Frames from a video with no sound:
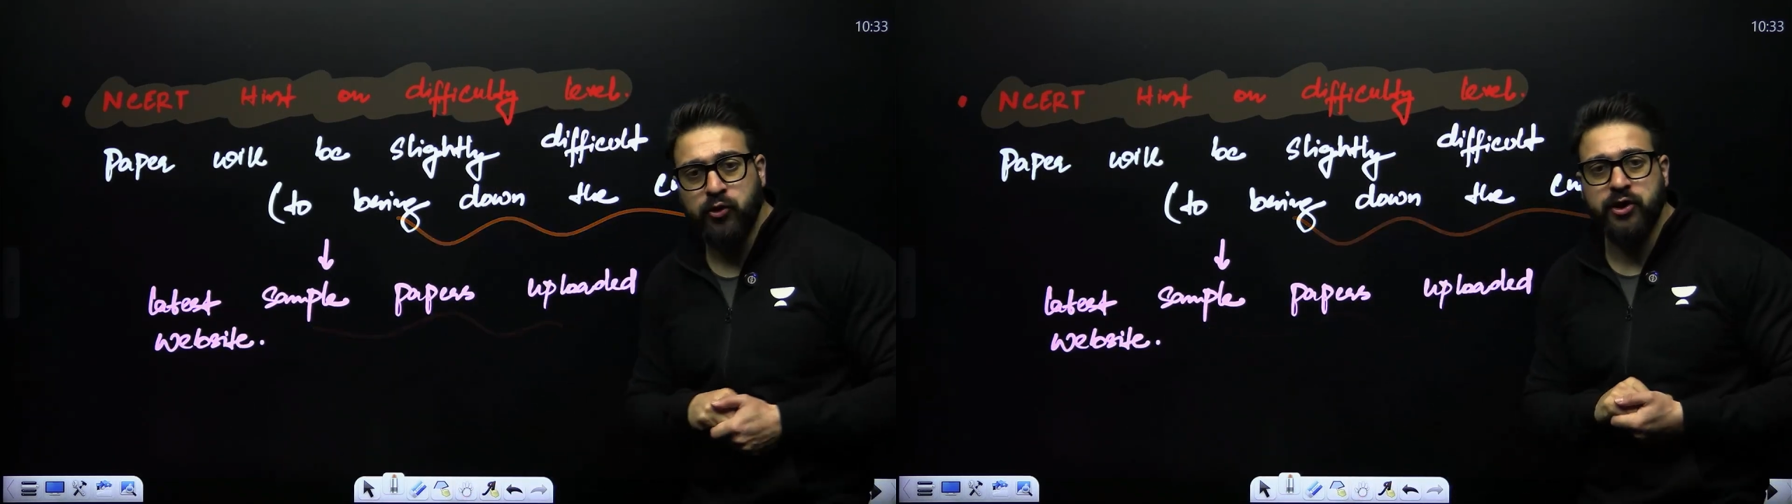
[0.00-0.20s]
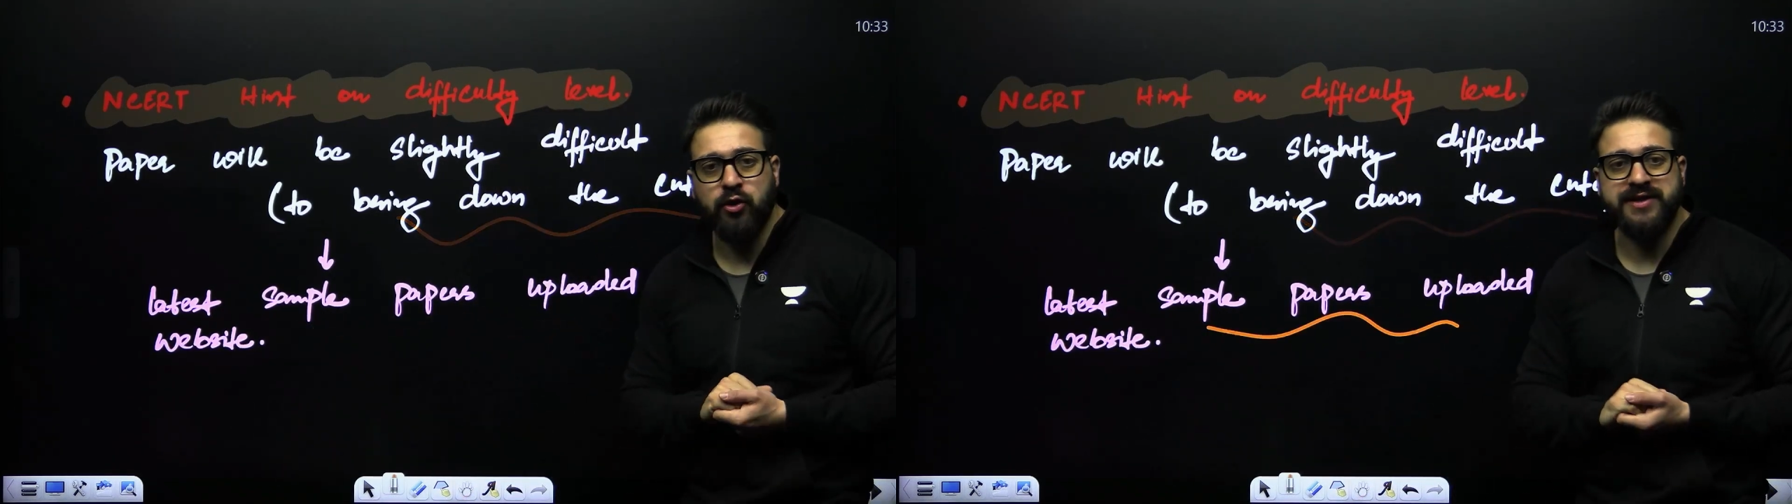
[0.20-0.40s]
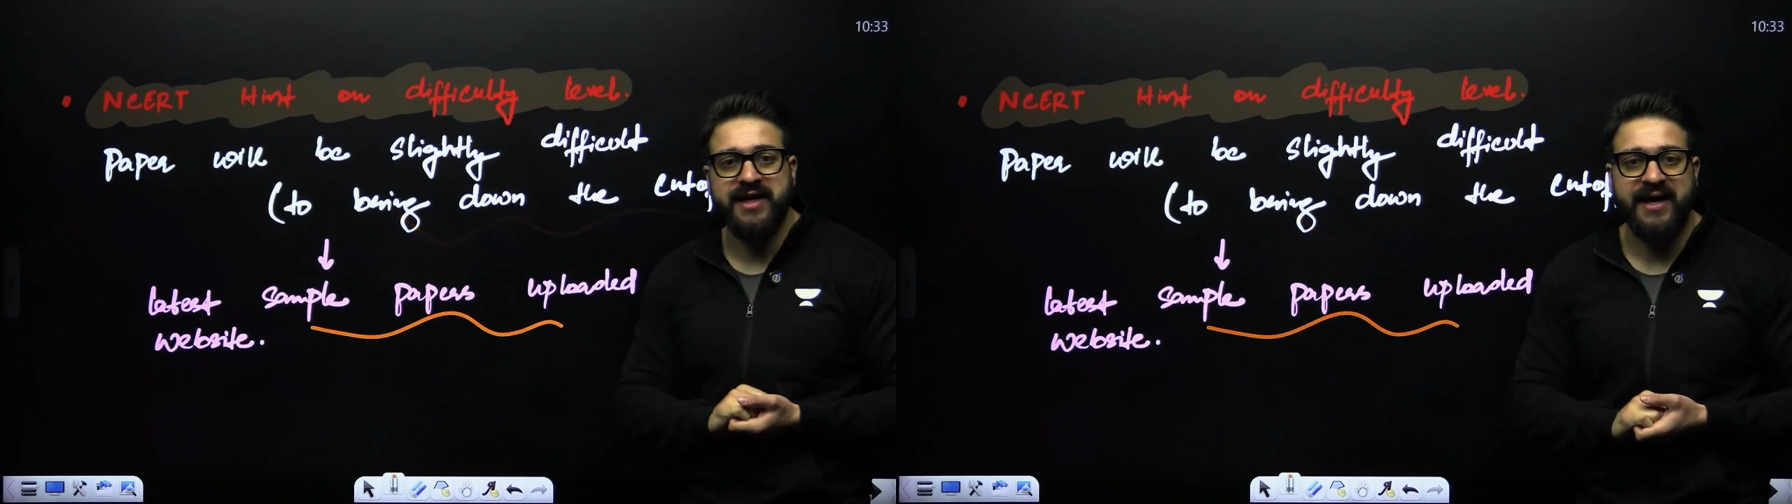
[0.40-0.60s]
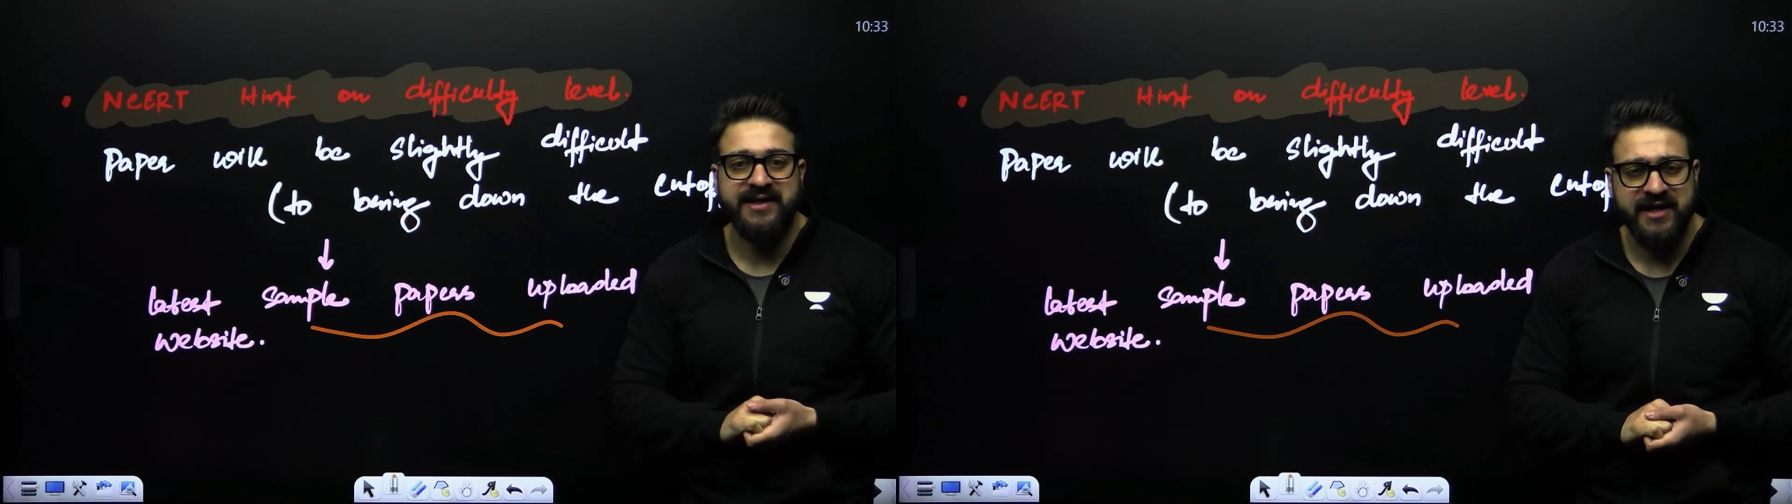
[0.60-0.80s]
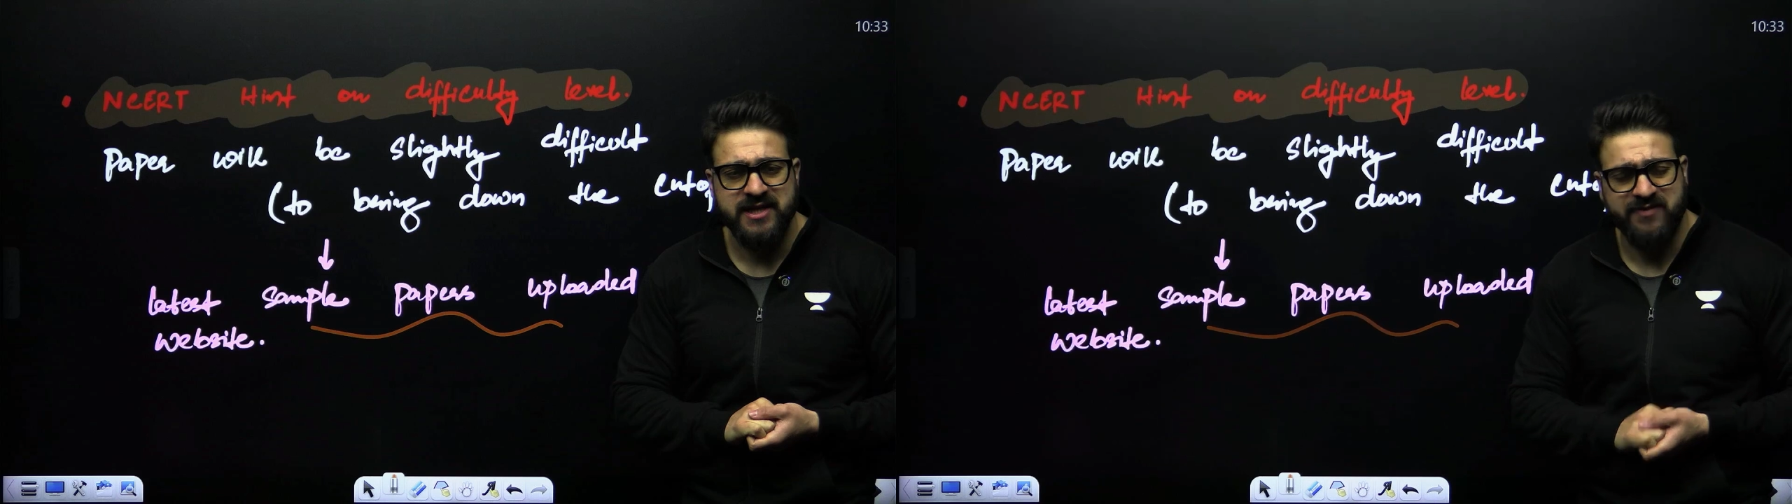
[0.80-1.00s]
on the
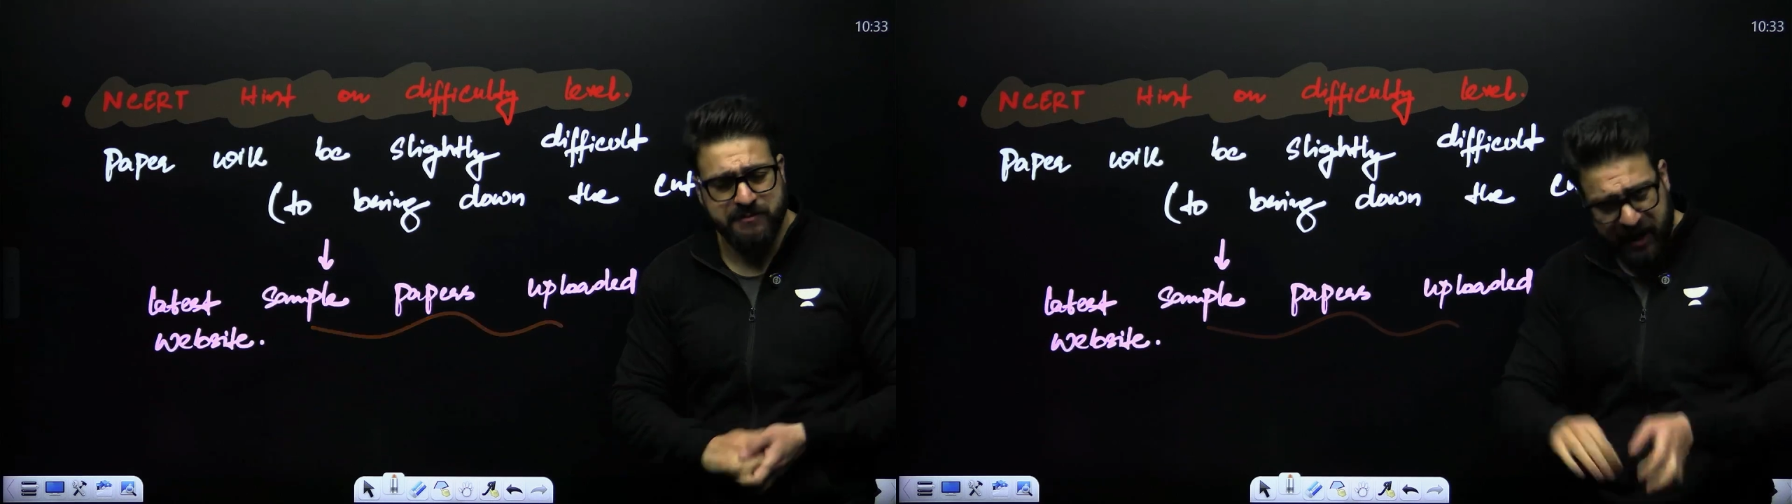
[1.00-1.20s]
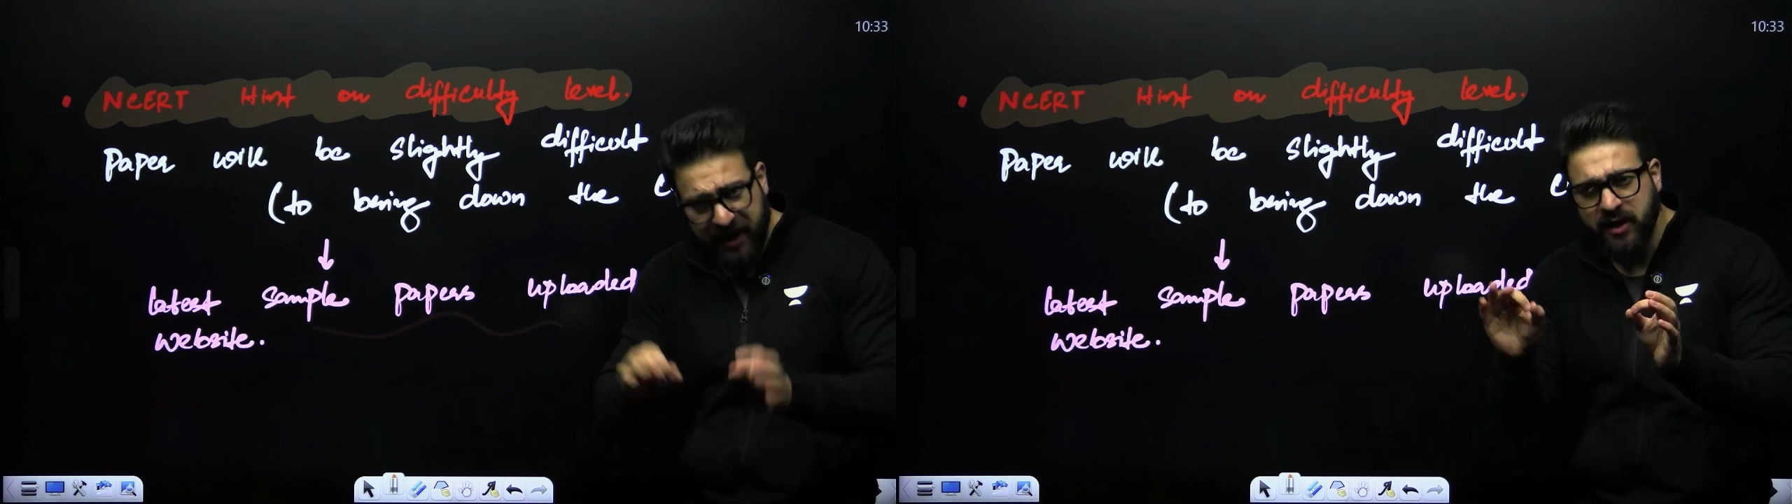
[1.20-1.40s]
NTA's website.